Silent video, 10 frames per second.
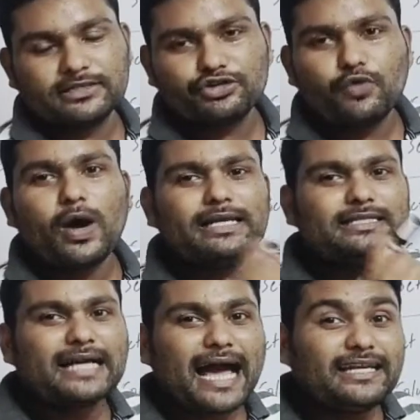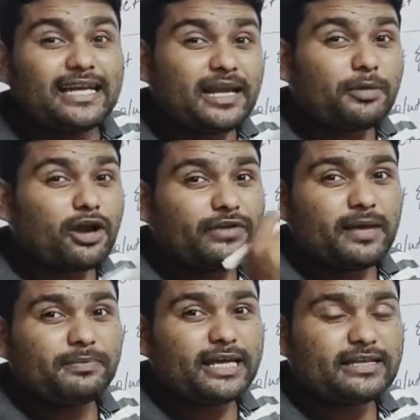So what is the cardinal number of an
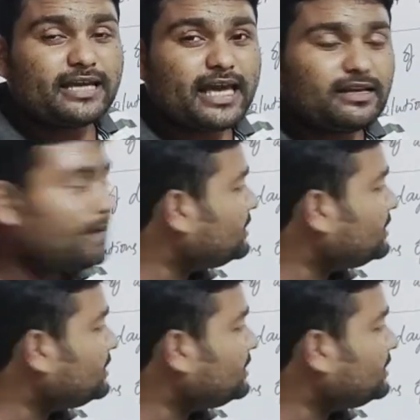empty